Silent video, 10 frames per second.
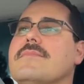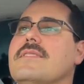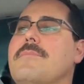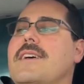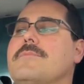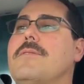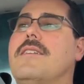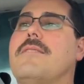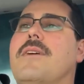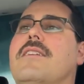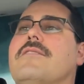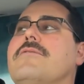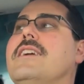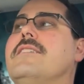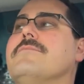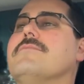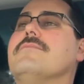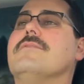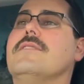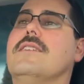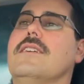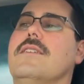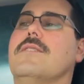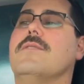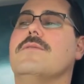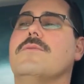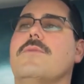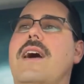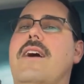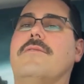The best part of the Model 3. Wow,